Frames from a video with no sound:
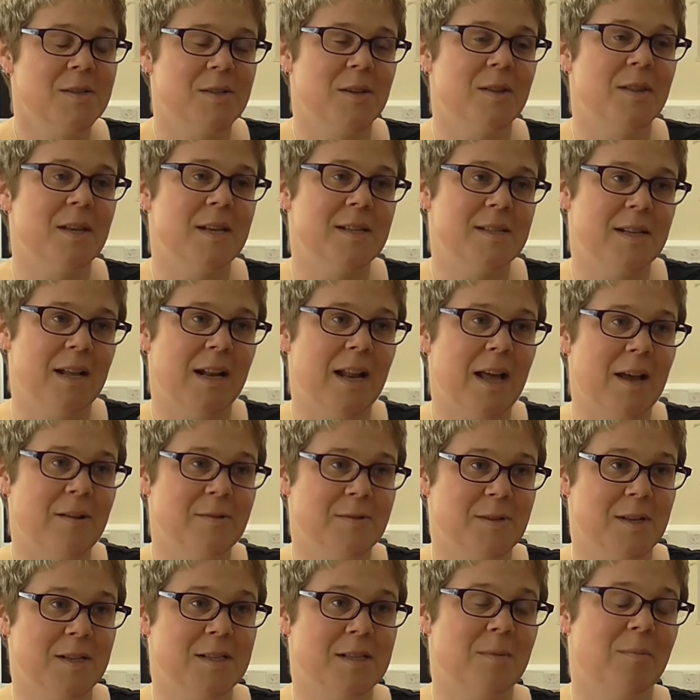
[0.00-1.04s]
so this
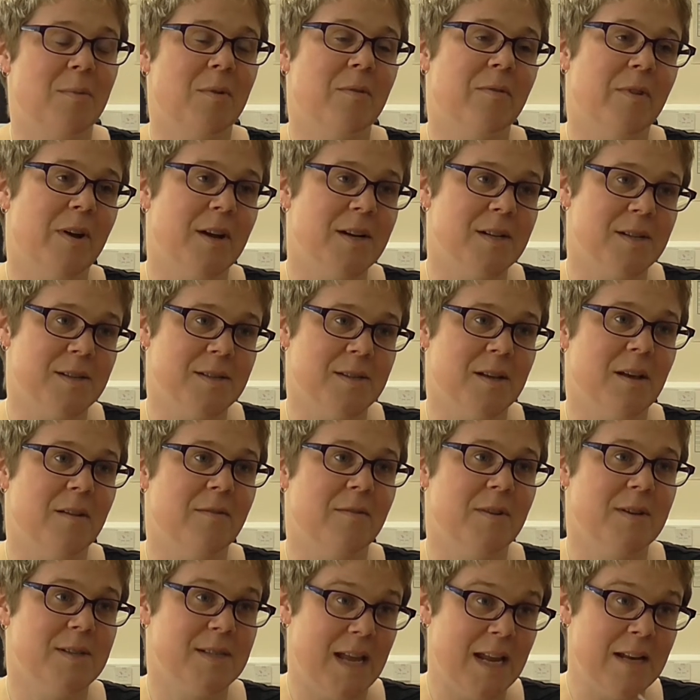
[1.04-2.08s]
allows us to provide a
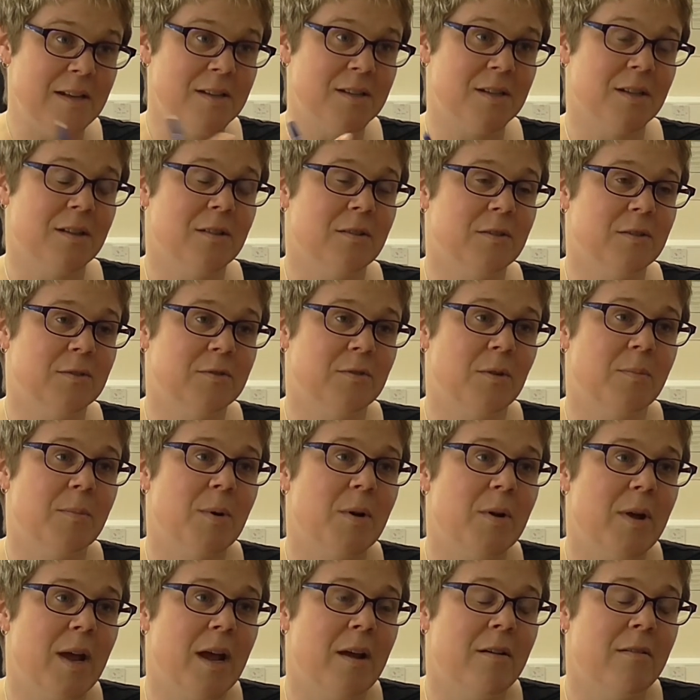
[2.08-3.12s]
service into those
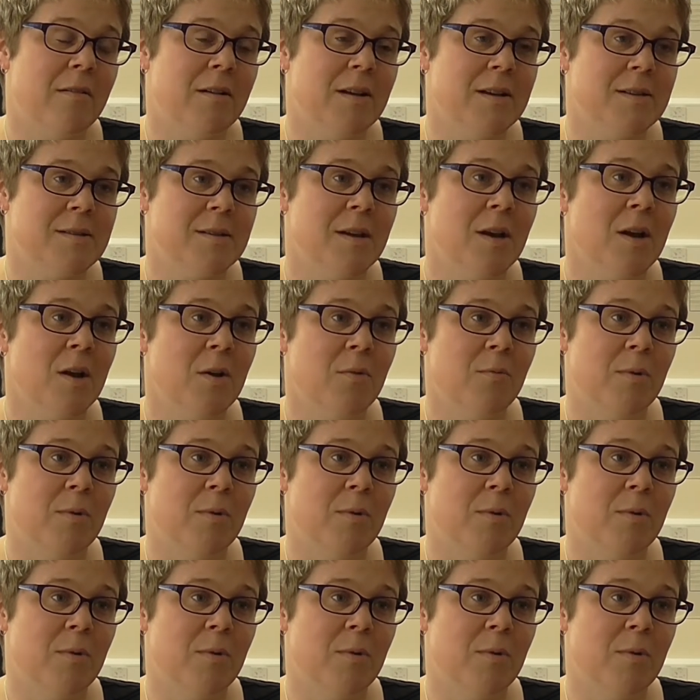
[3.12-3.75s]
remote areas